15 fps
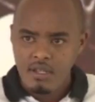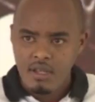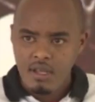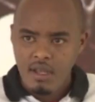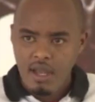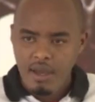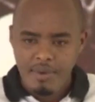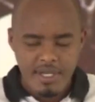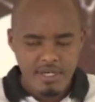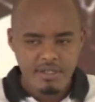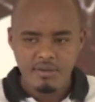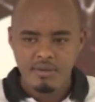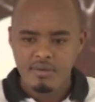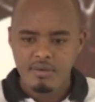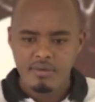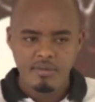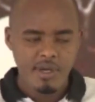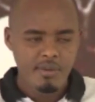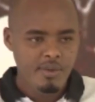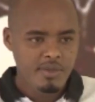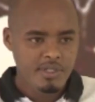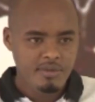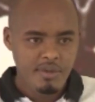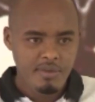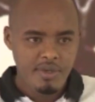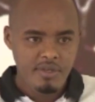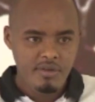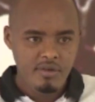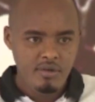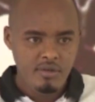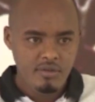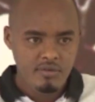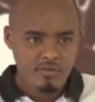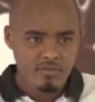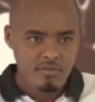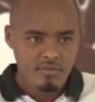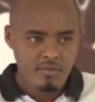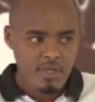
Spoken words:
children we used to see when the genocide